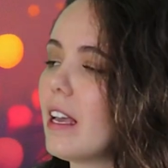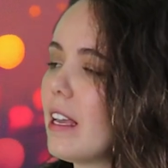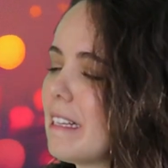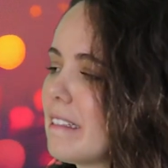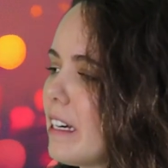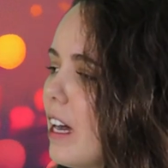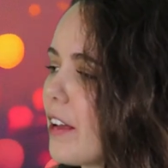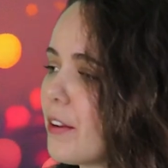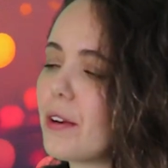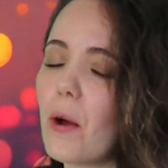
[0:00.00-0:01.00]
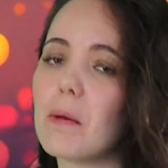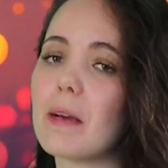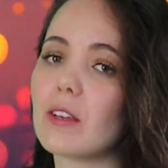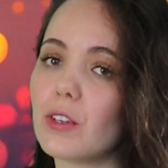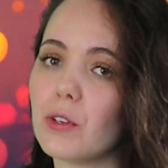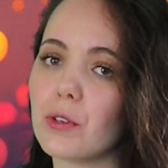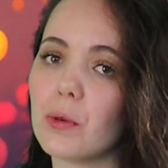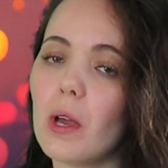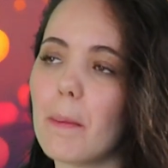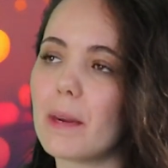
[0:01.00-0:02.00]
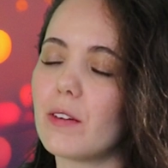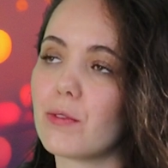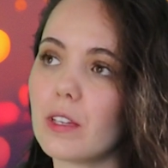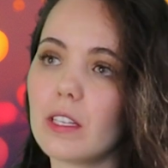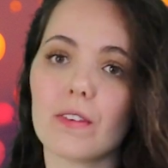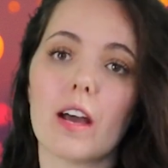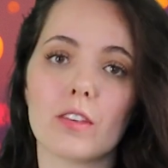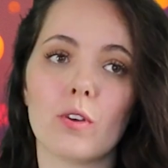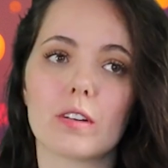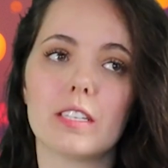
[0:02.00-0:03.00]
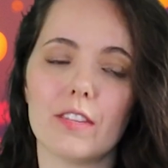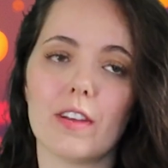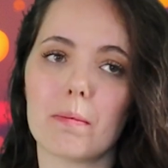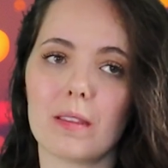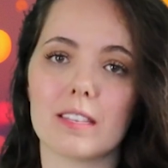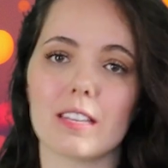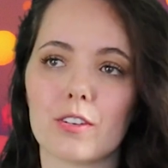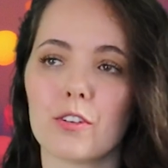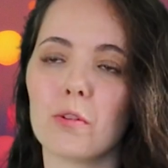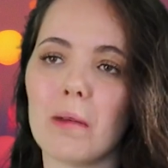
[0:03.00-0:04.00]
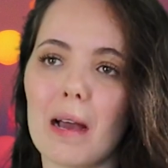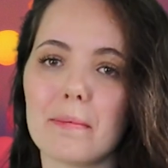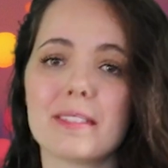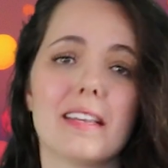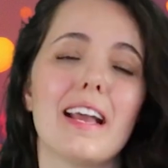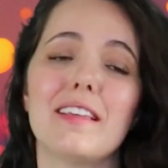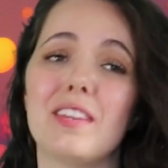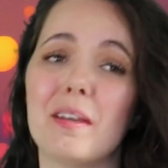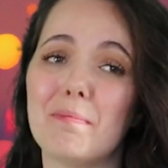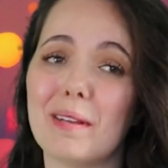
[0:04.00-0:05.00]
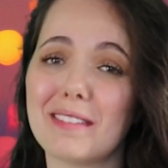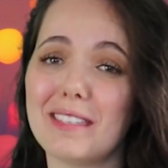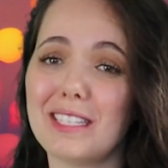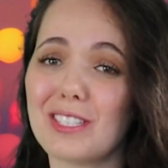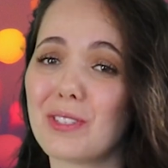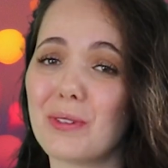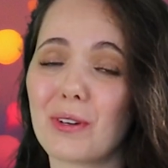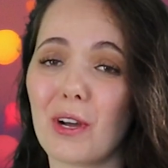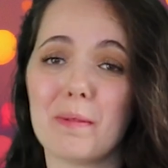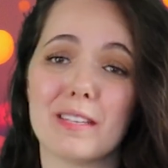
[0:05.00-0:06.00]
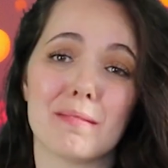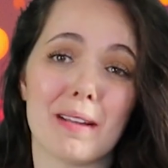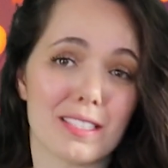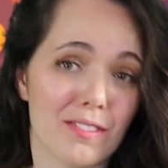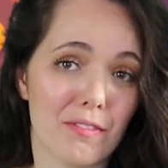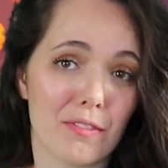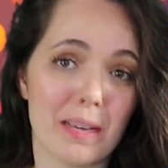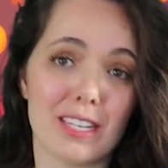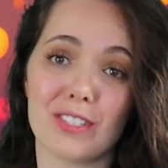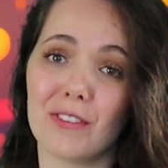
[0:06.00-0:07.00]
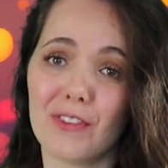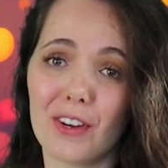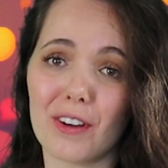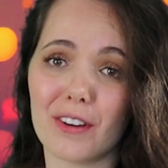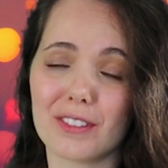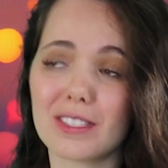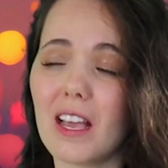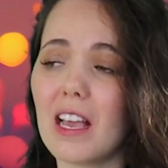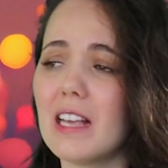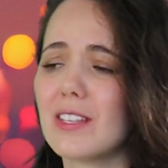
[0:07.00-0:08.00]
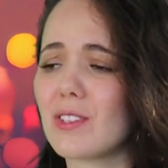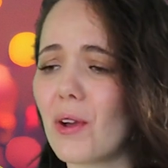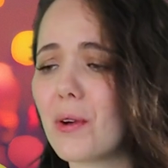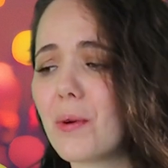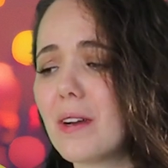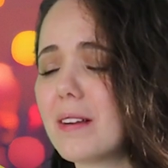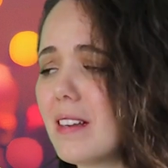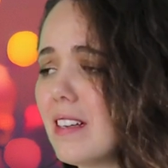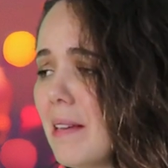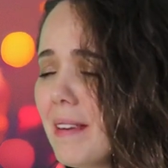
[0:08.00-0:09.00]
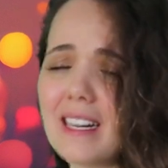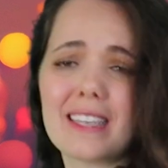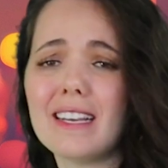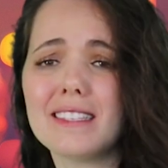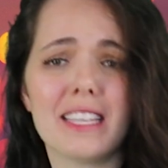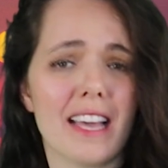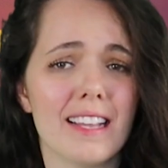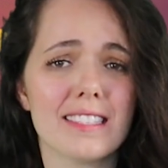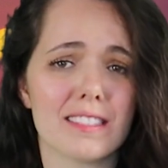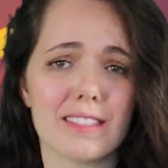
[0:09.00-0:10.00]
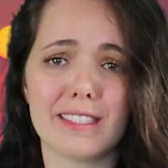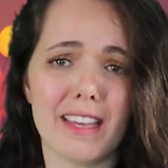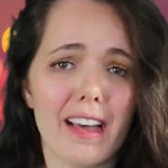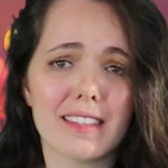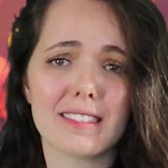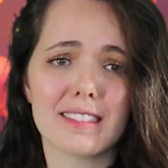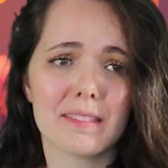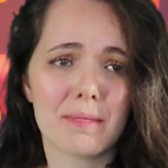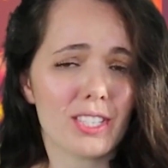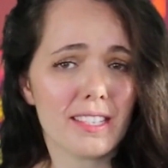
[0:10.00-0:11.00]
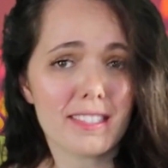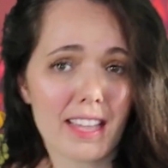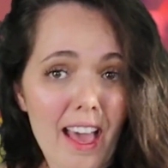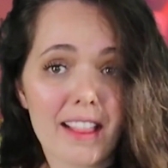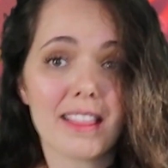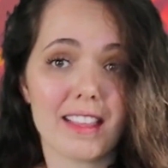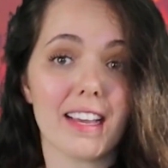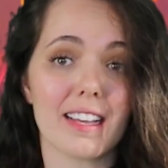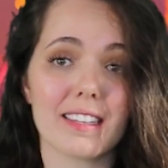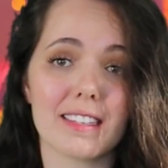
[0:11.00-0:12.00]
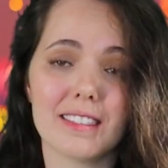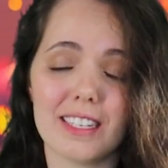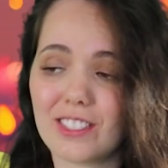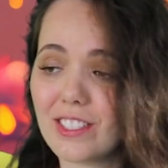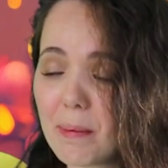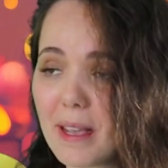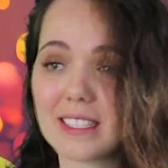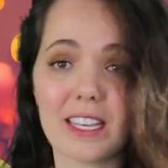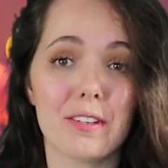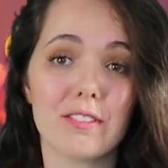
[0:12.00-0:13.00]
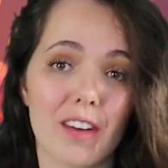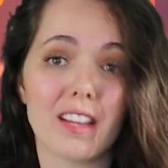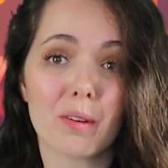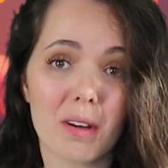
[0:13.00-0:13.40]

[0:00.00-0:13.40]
And I don't know about you, but I'd really rather not give up things like Google Maps and the ability to store copious amounts of information and photos. So, I mean, I guess the answer is yes. Machines can think. It just depends how you define the